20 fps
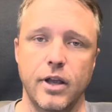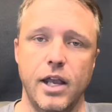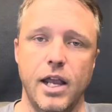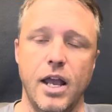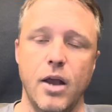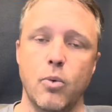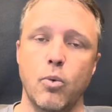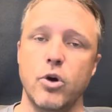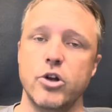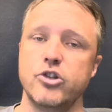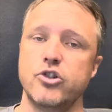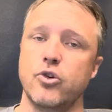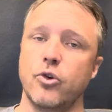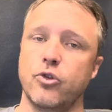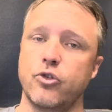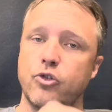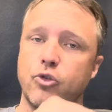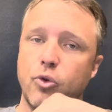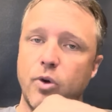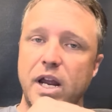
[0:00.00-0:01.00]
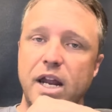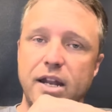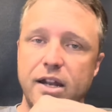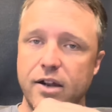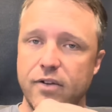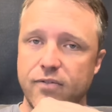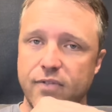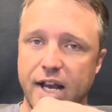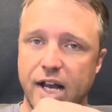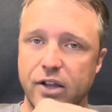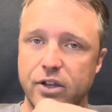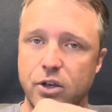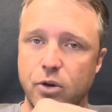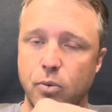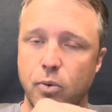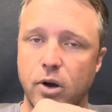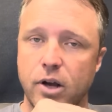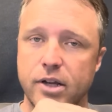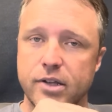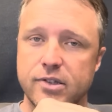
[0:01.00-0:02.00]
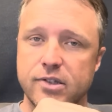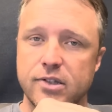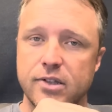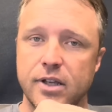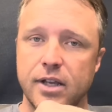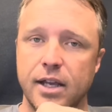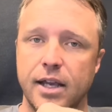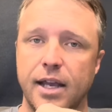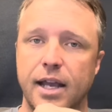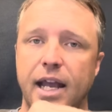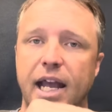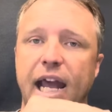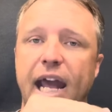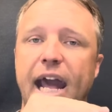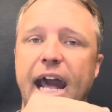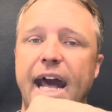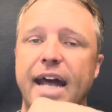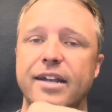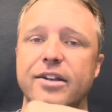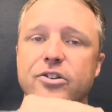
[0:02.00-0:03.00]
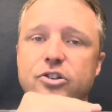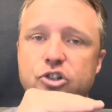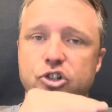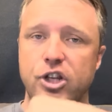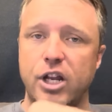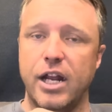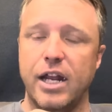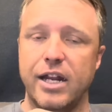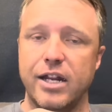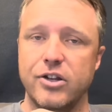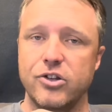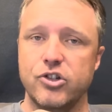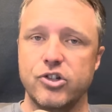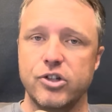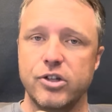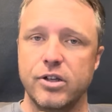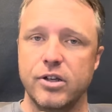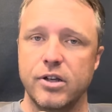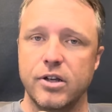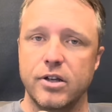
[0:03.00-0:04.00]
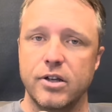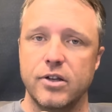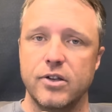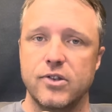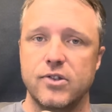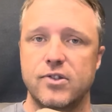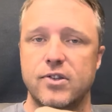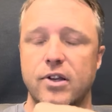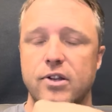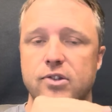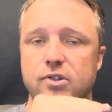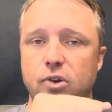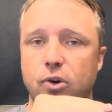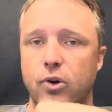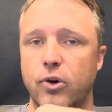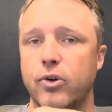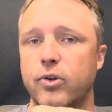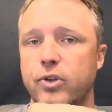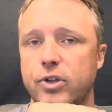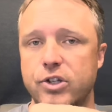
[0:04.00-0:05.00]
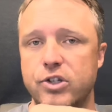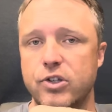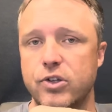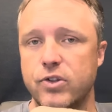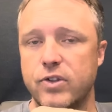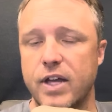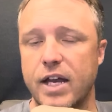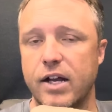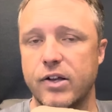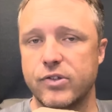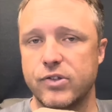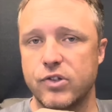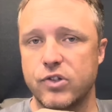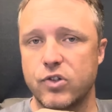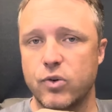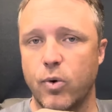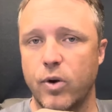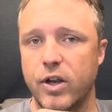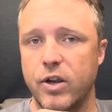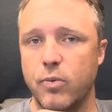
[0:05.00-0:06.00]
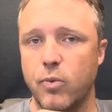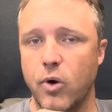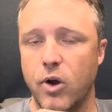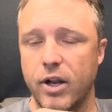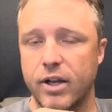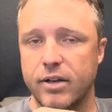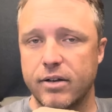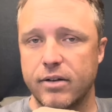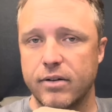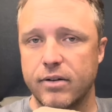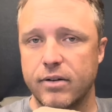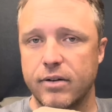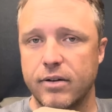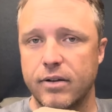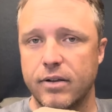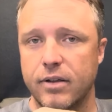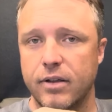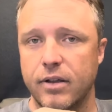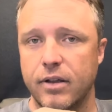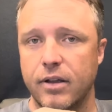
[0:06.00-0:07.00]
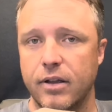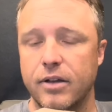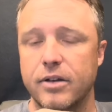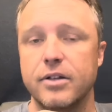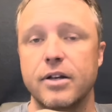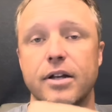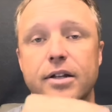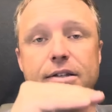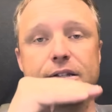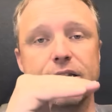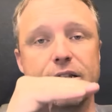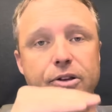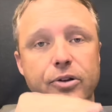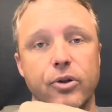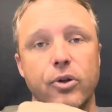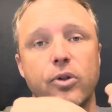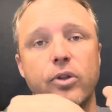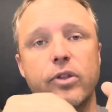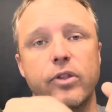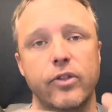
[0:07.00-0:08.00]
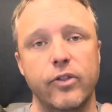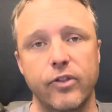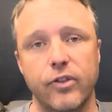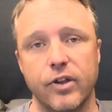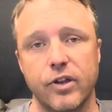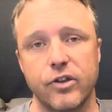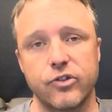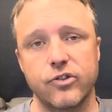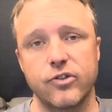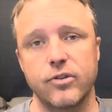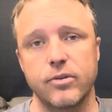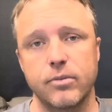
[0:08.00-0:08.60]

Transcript: and what your trade-in value was hadn't changed since early 2021 until this